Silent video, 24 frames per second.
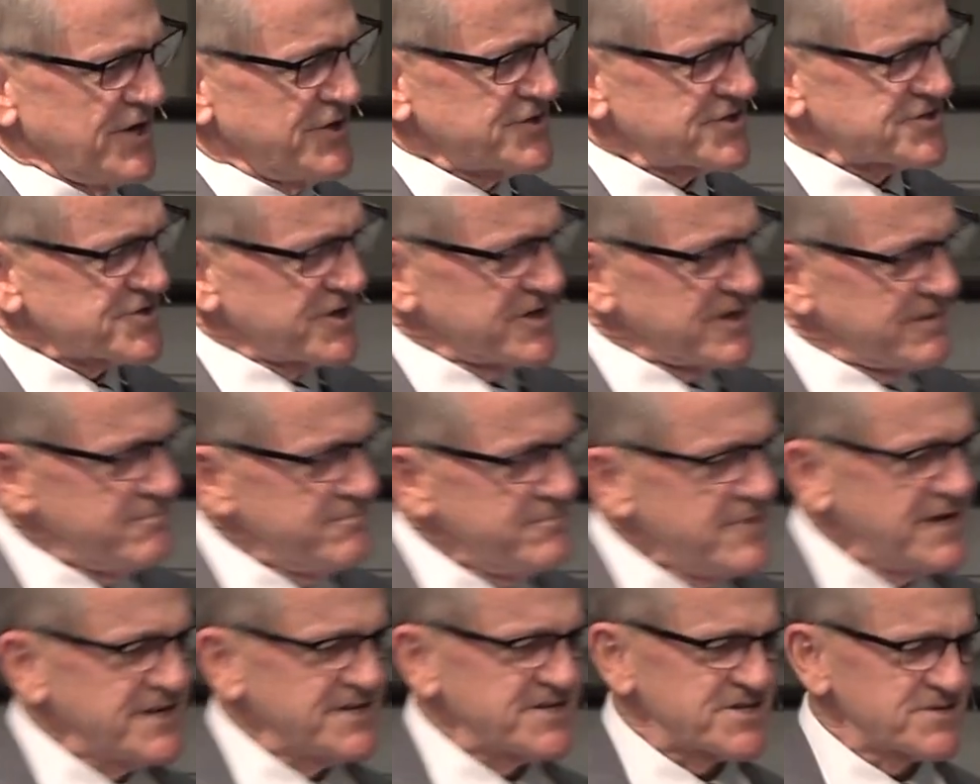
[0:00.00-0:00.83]
who started a
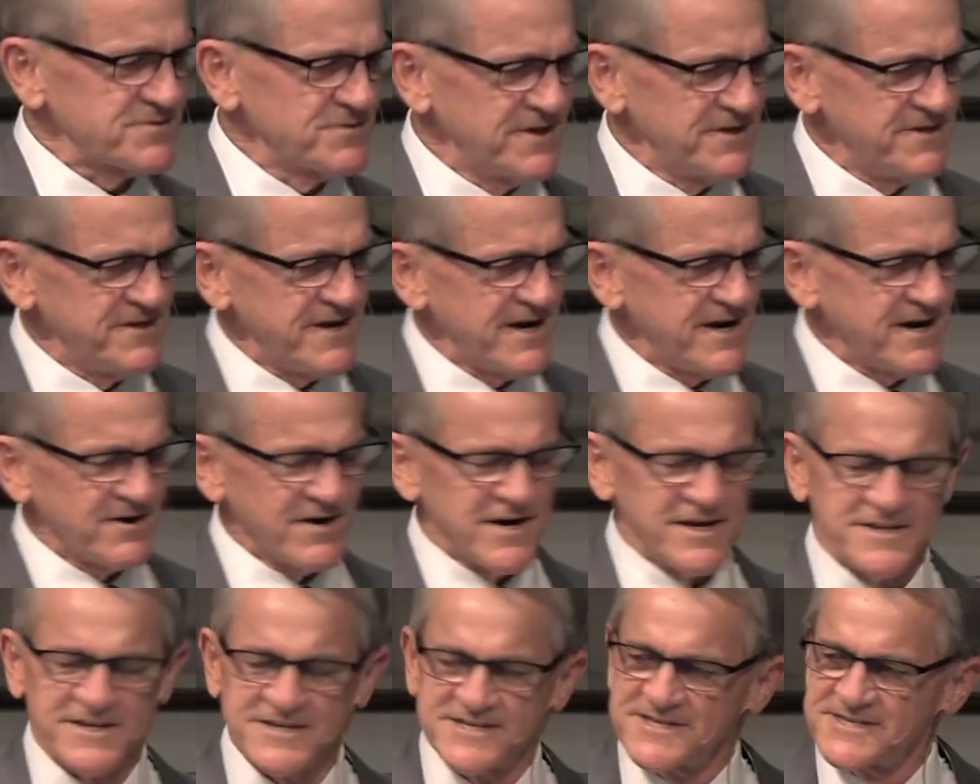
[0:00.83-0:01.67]
ministry there
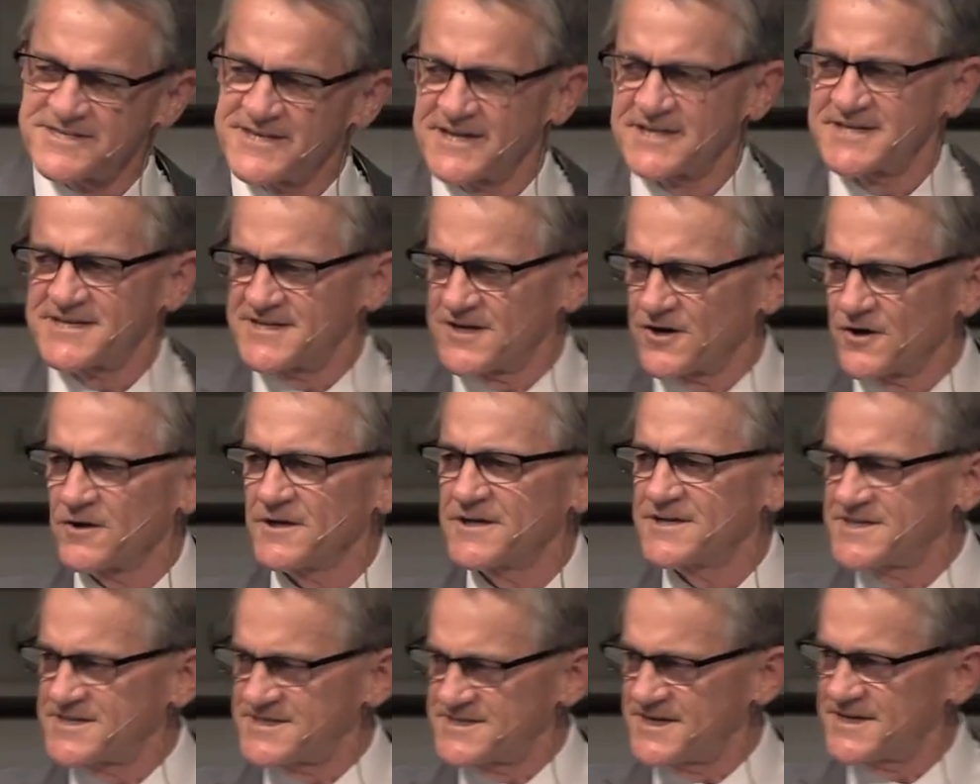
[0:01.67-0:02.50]
in the six,
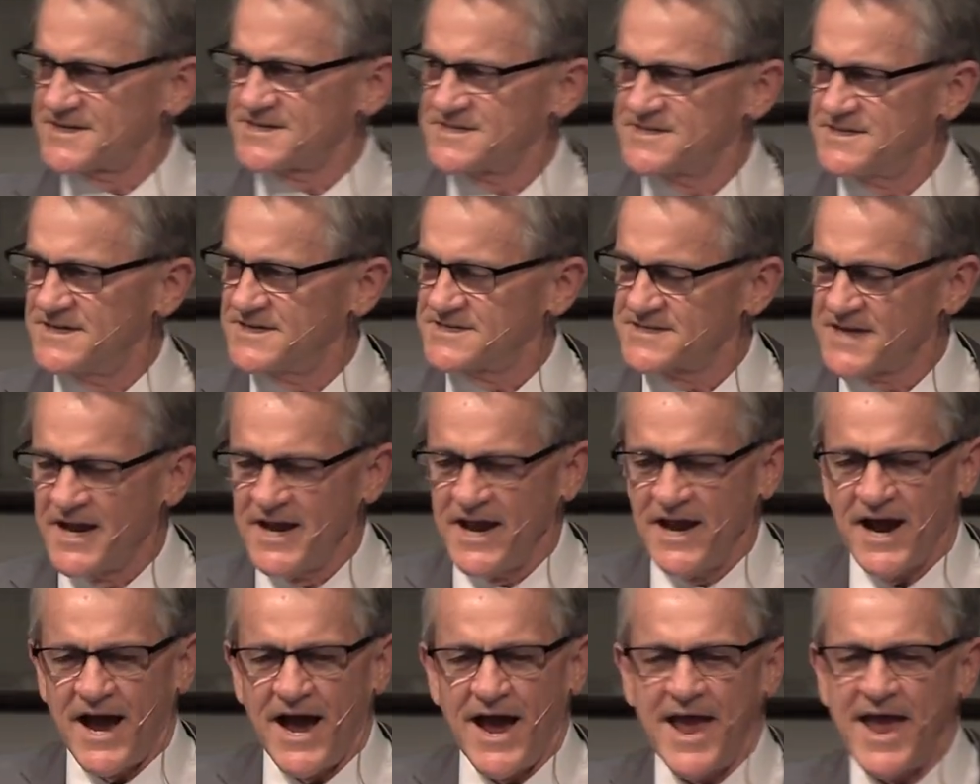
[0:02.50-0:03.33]
early 60s.
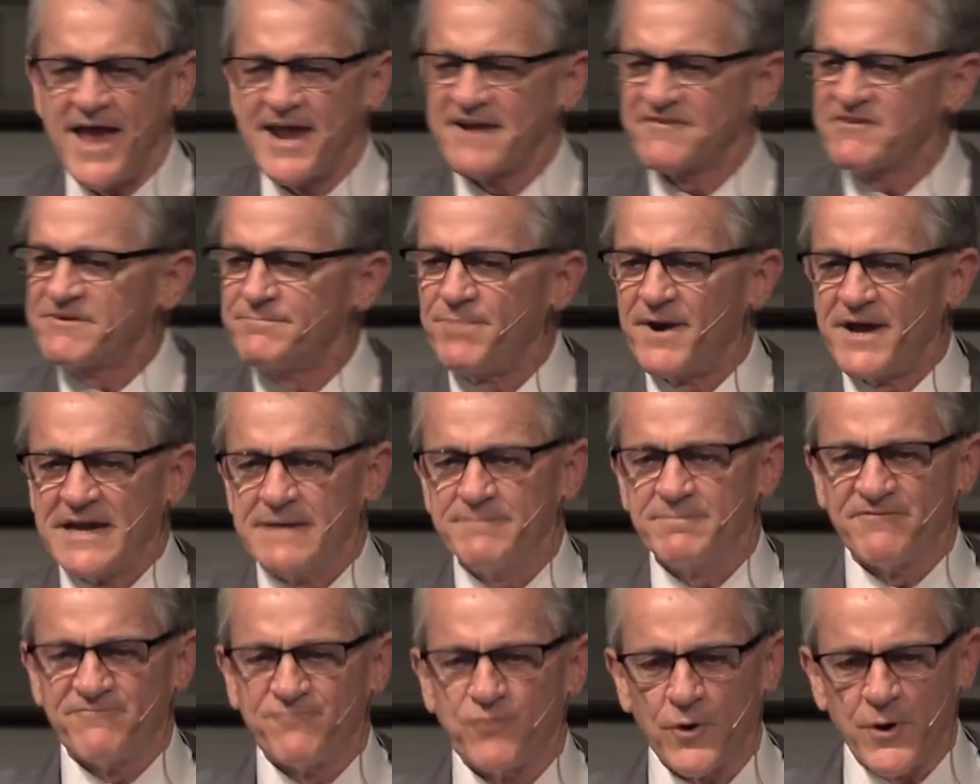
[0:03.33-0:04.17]
I had everybody
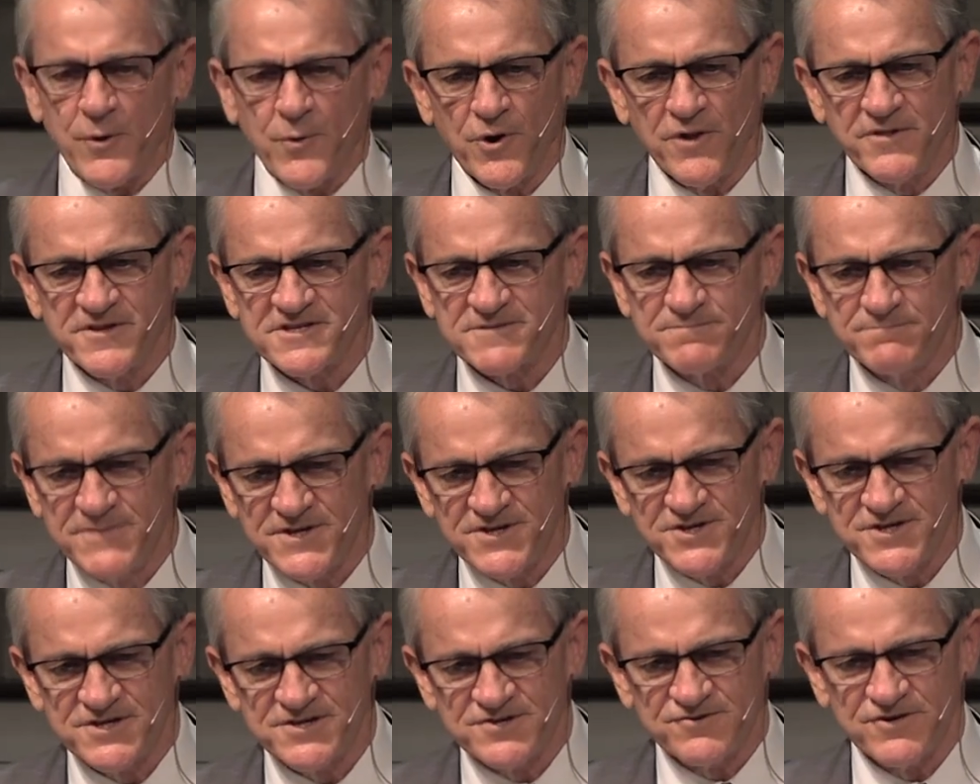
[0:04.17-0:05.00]
before we went on this
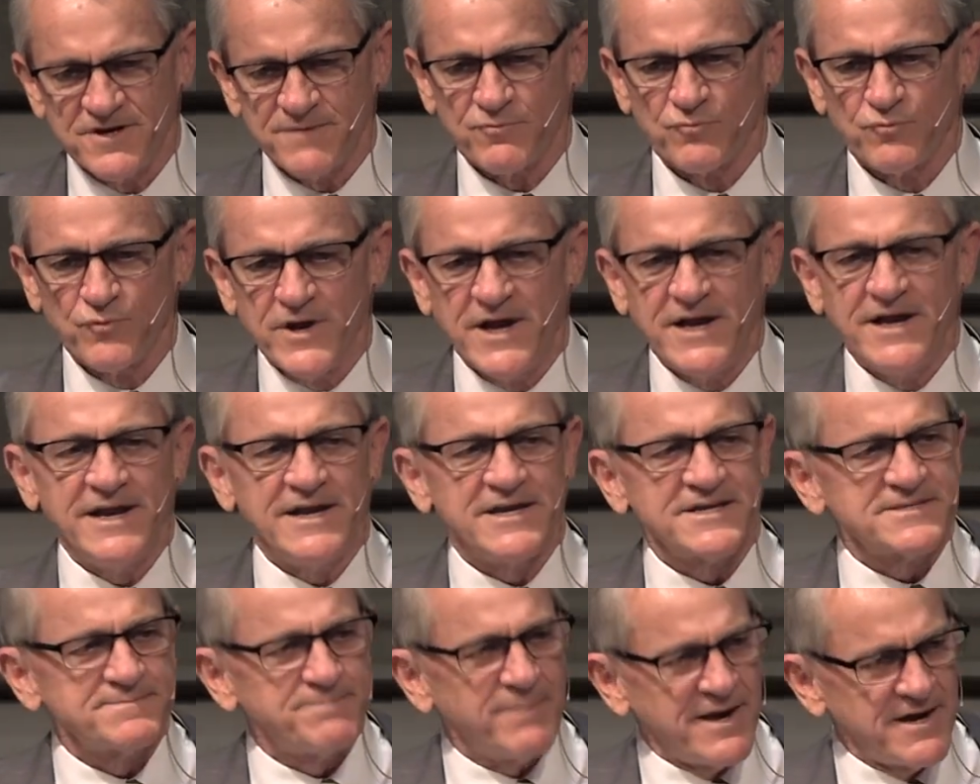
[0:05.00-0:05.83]
mission trip read
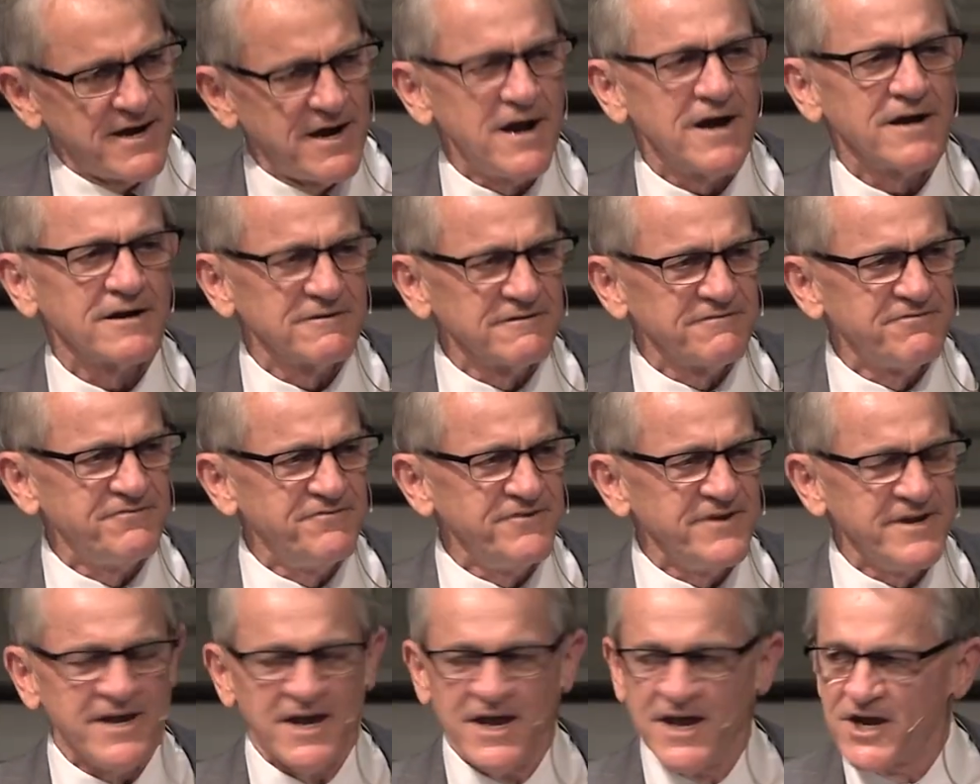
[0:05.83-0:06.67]
his
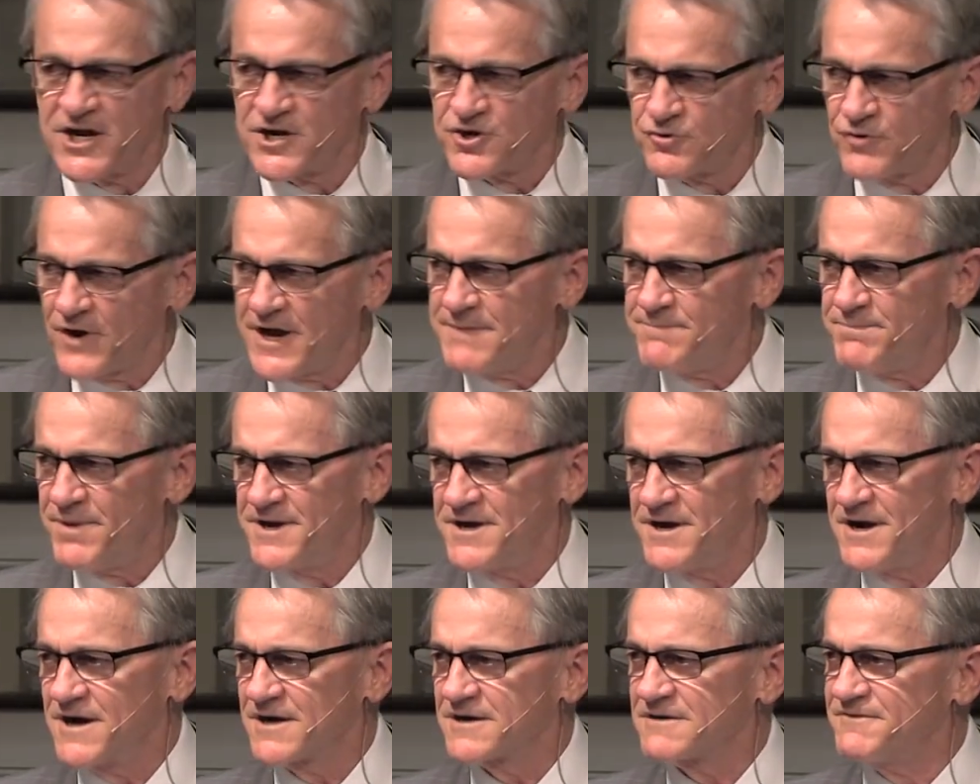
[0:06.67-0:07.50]
biography, great
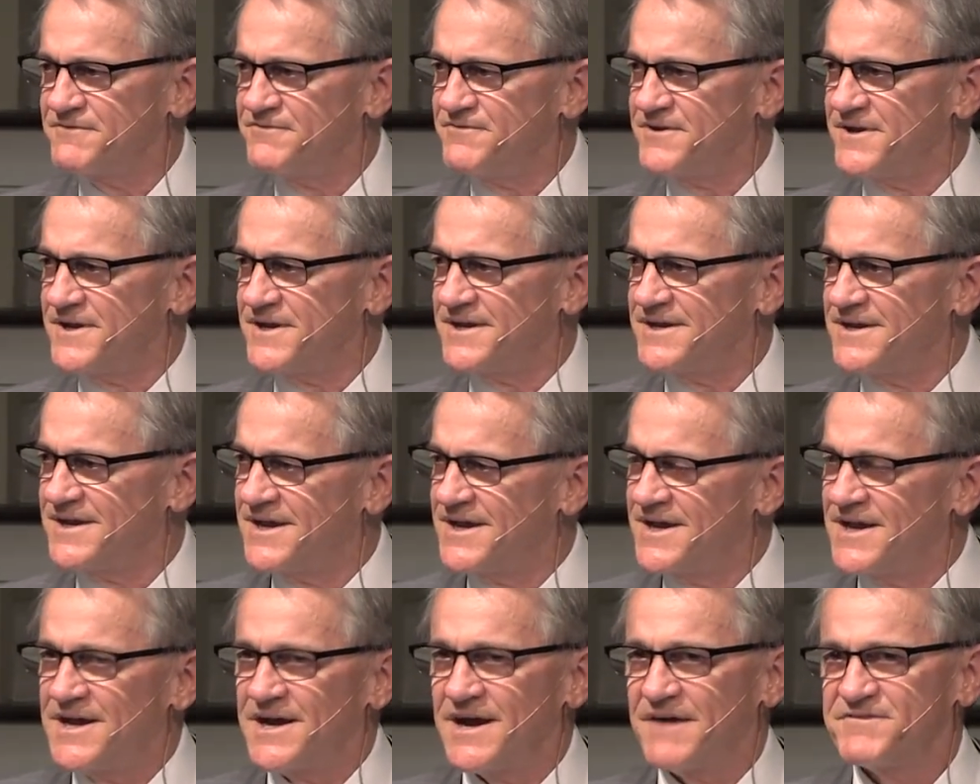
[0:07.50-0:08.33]
biography
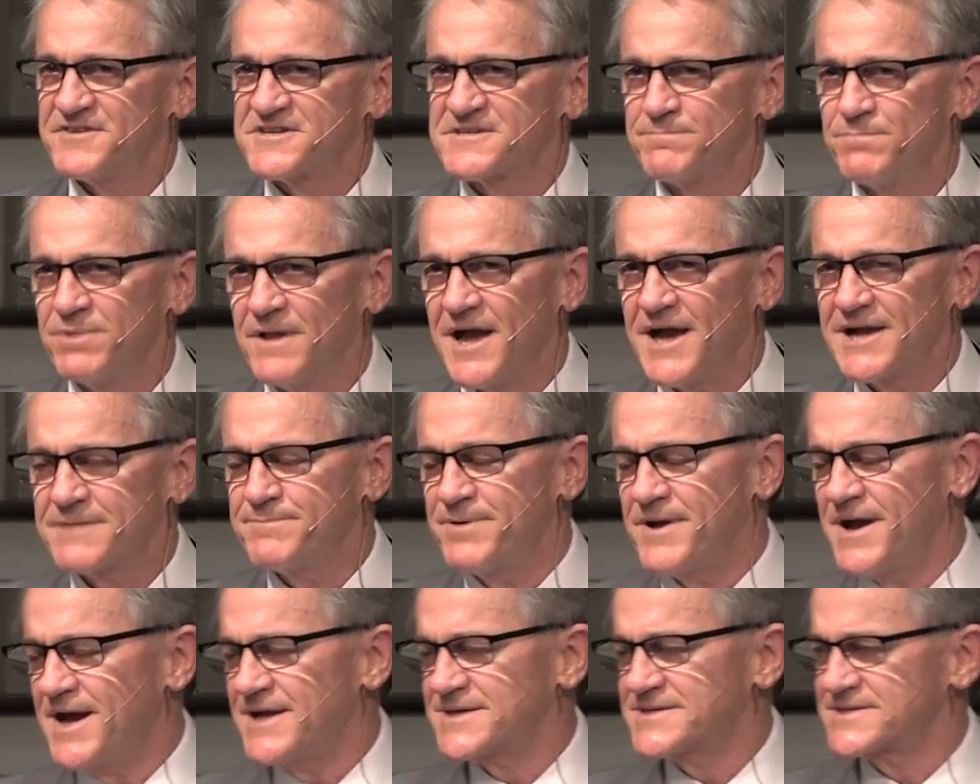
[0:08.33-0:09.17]
of this black
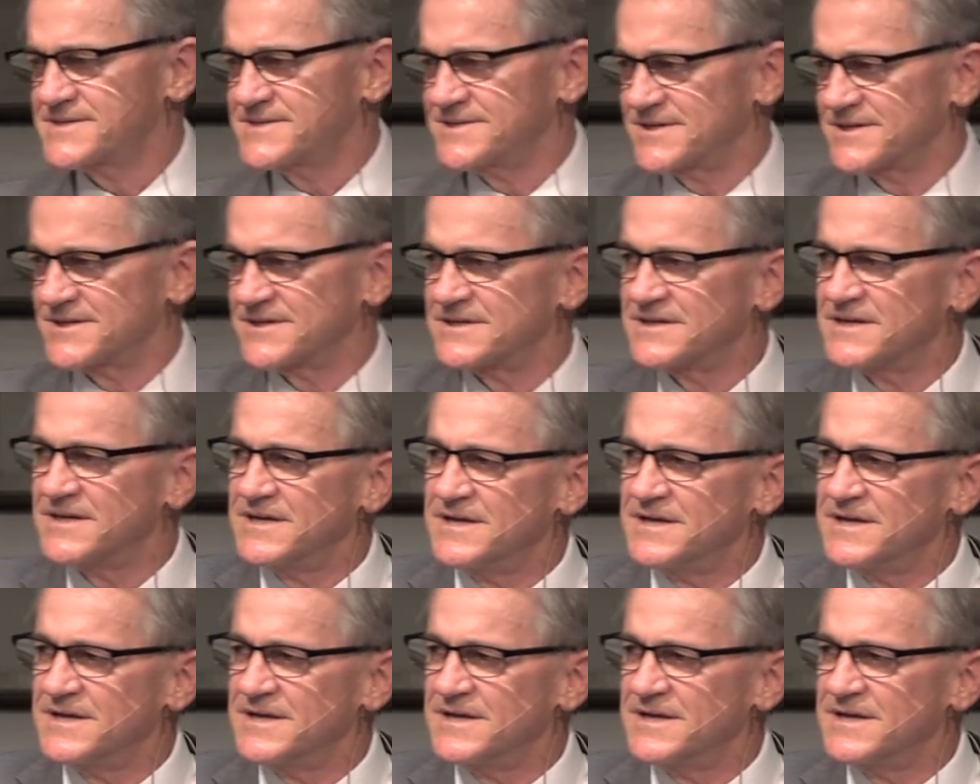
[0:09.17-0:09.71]
pastor.